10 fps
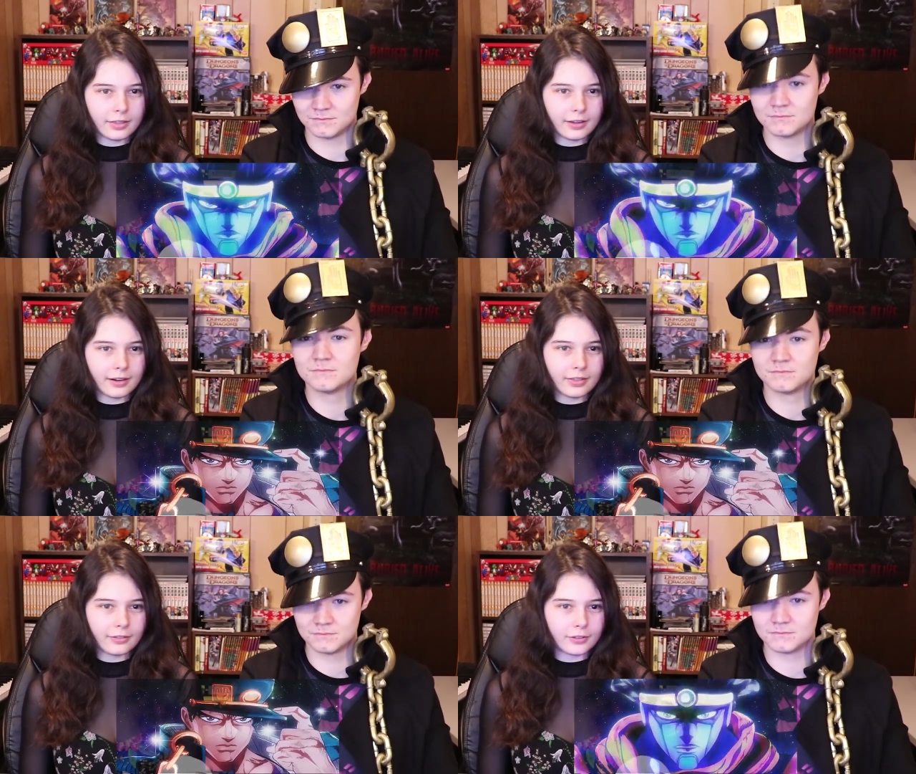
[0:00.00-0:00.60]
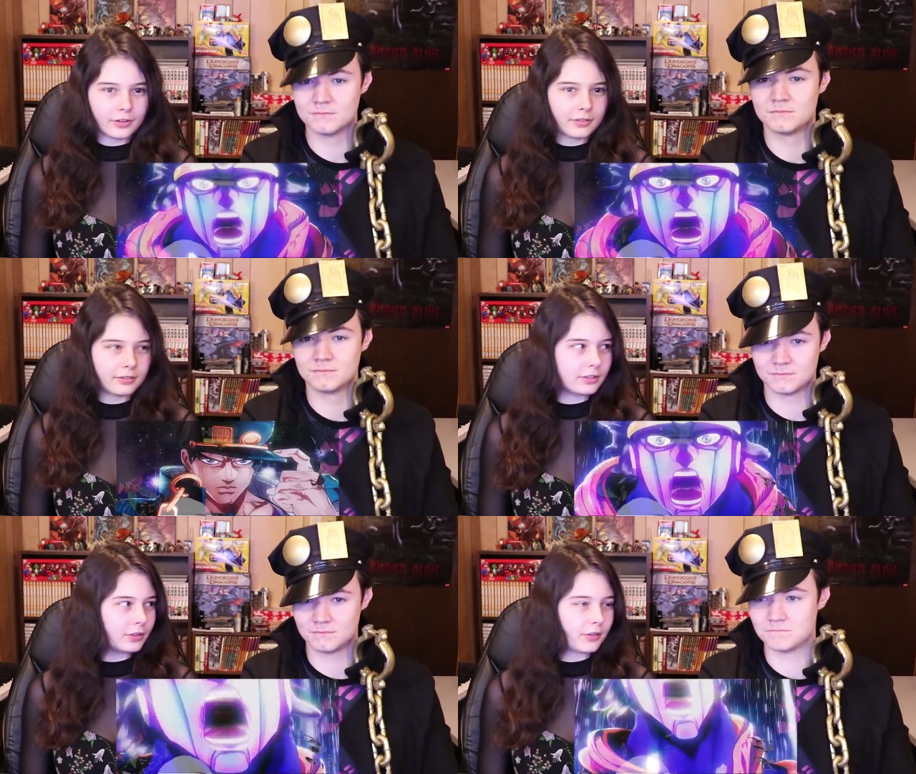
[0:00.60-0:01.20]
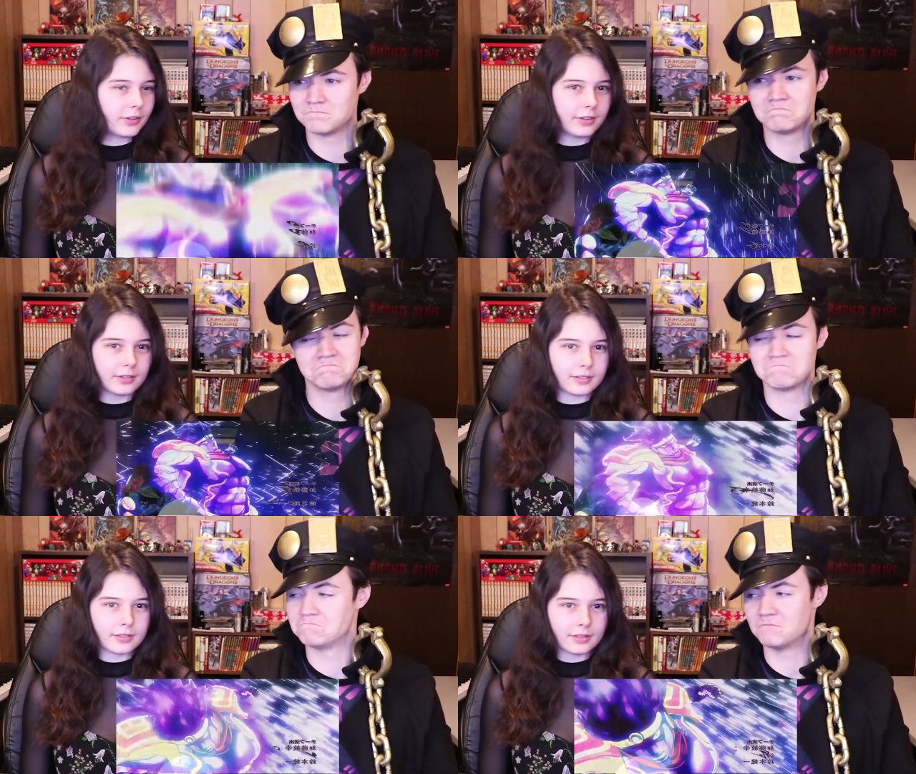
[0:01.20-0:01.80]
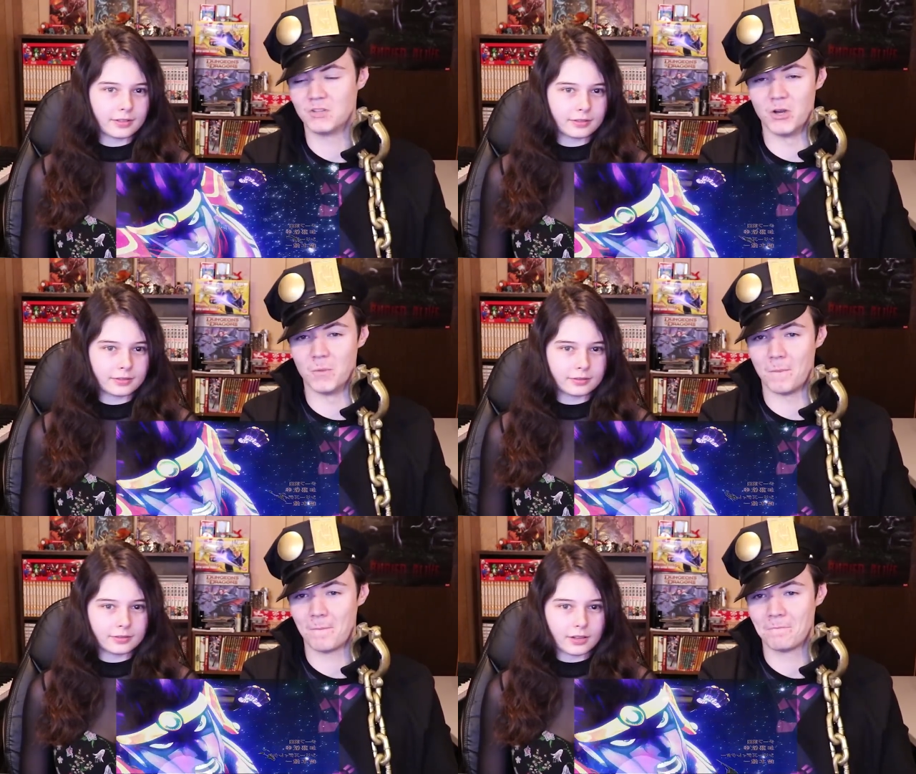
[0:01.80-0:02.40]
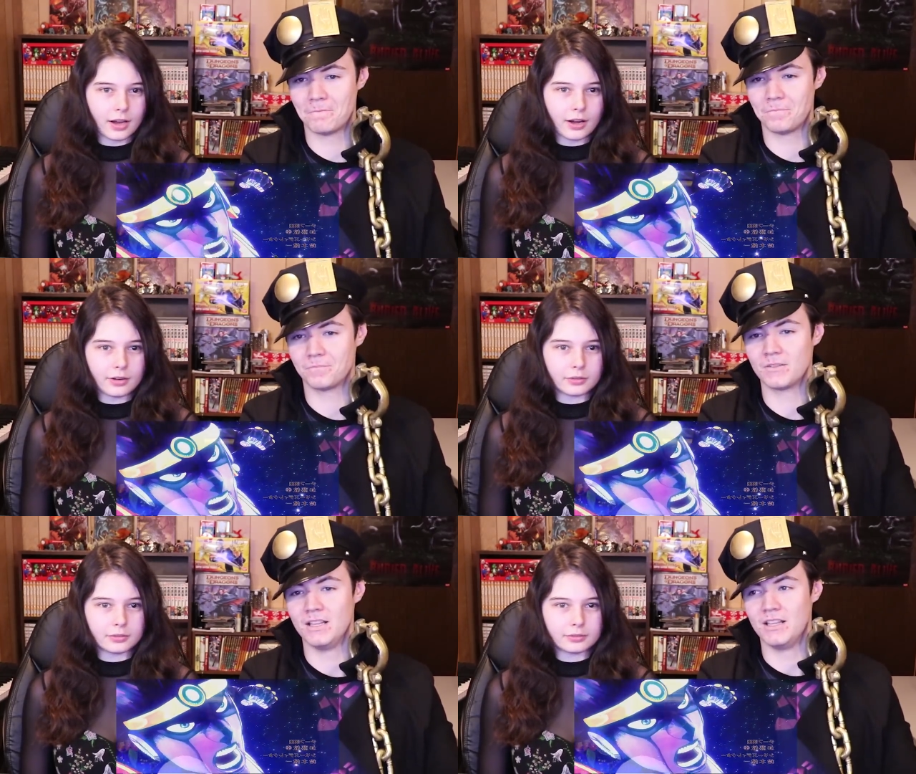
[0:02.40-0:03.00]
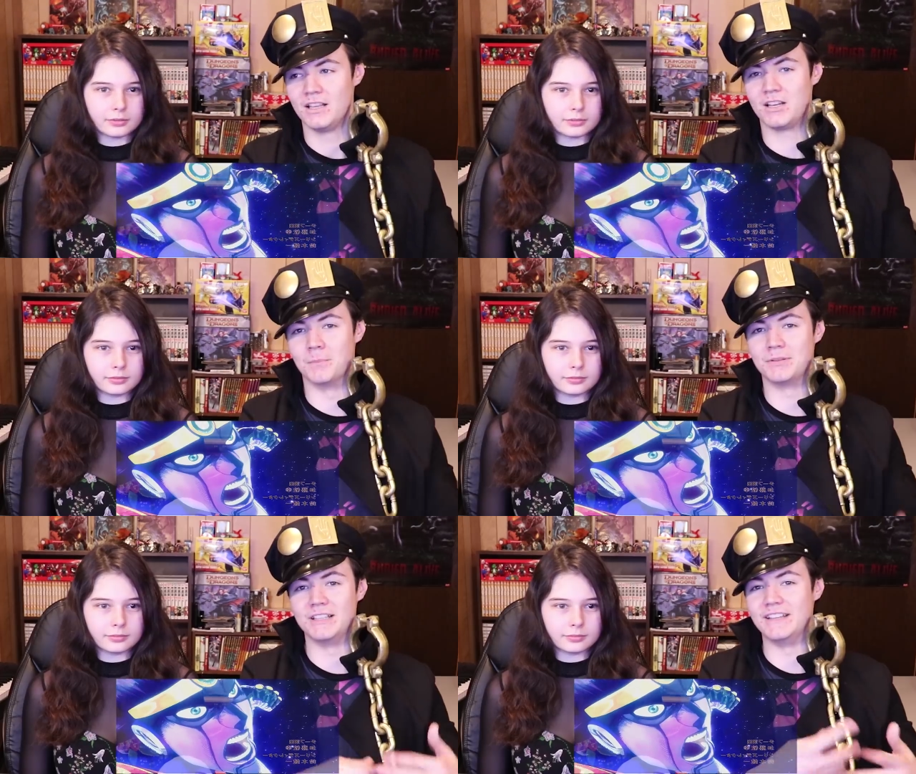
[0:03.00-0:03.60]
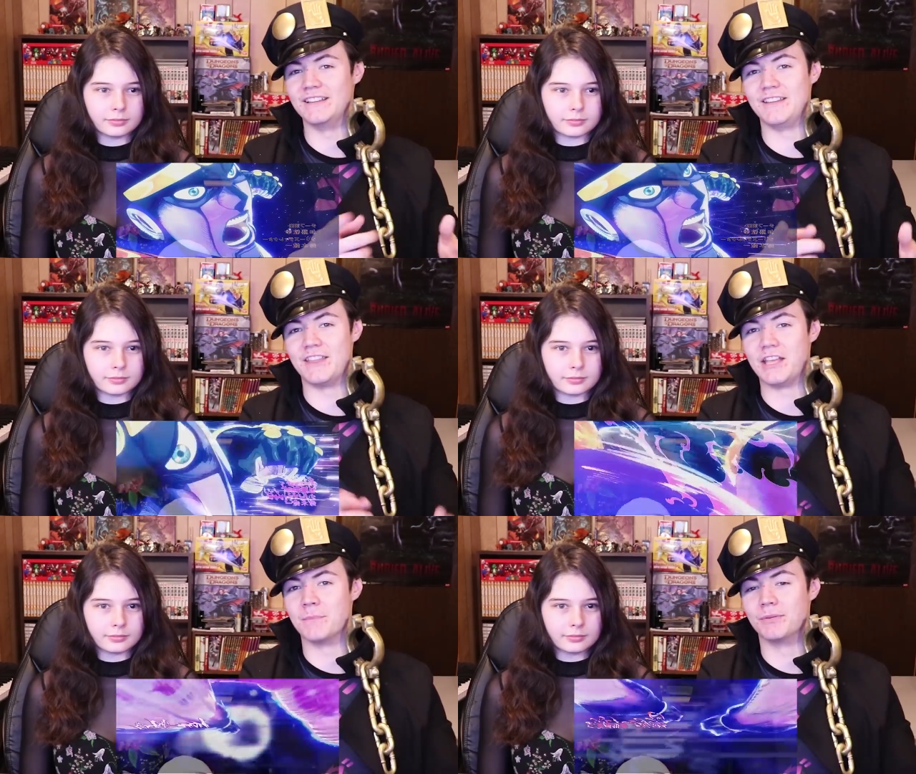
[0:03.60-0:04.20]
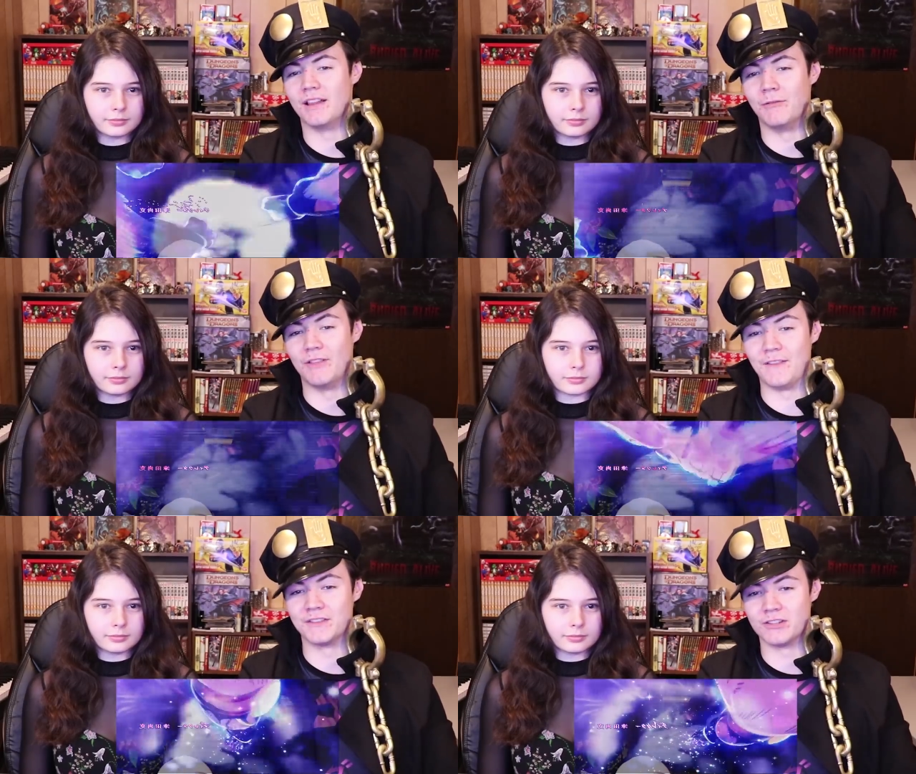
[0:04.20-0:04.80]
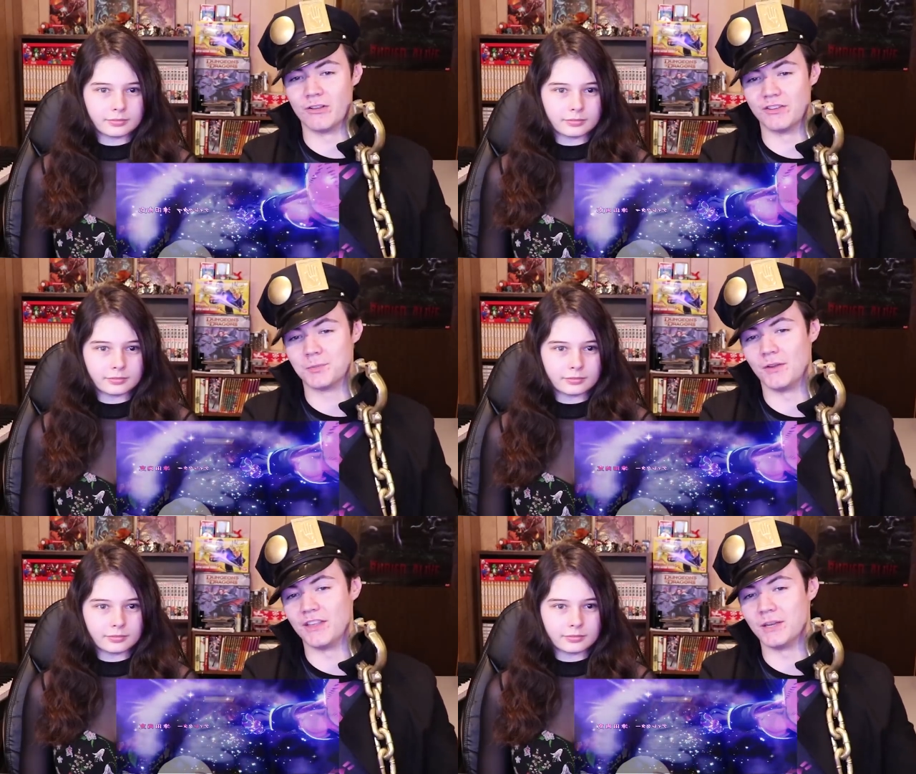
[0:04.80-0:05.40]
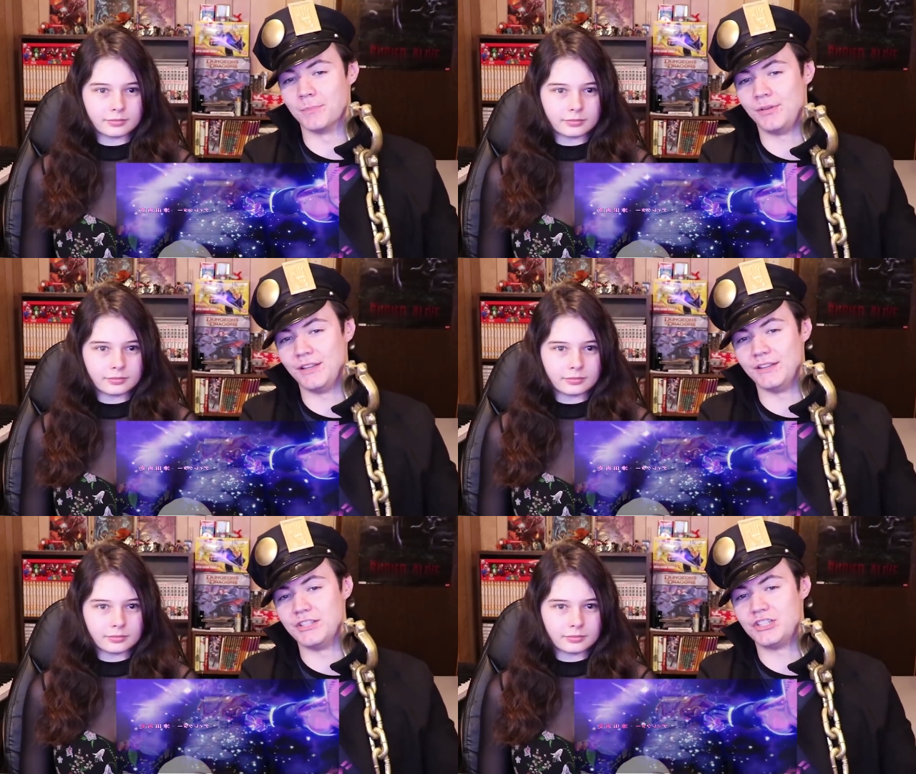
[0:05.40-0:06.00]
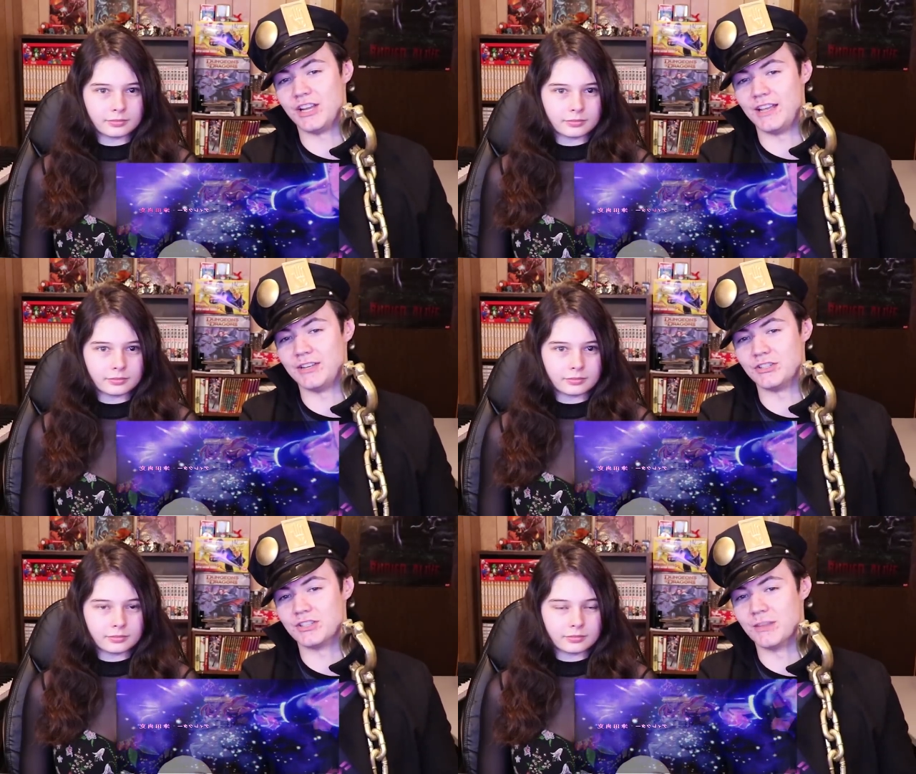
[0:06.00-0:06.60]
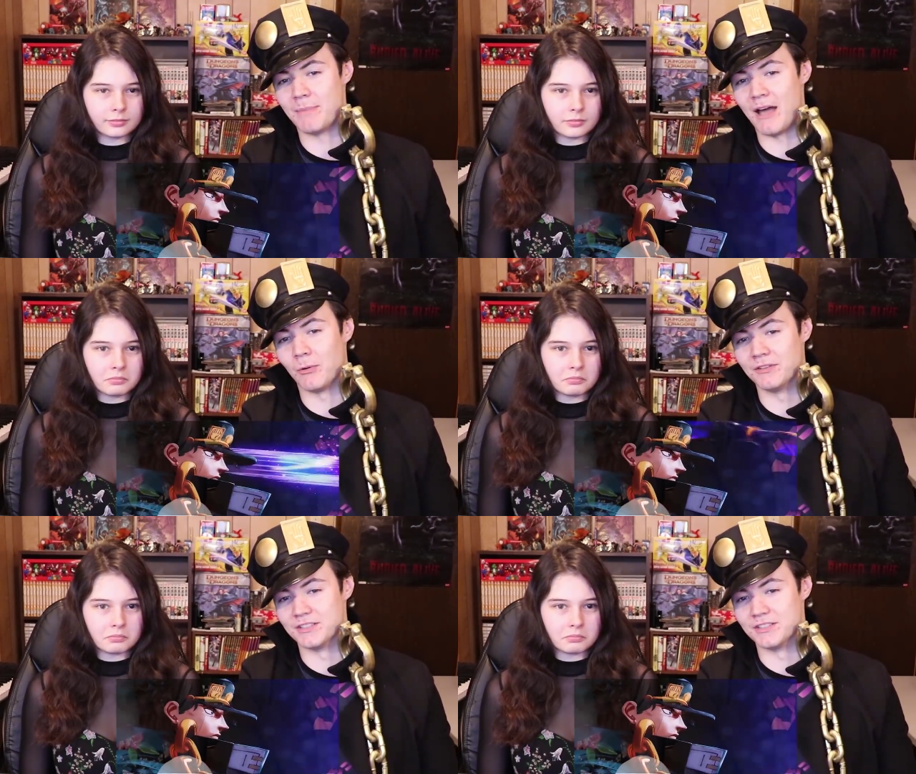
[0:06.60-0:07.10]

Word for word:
Speaker 1: thing in the first
Speaker 2: two seasons? No. Oh. Completely, they compl- at the start of this part, they completely changed the power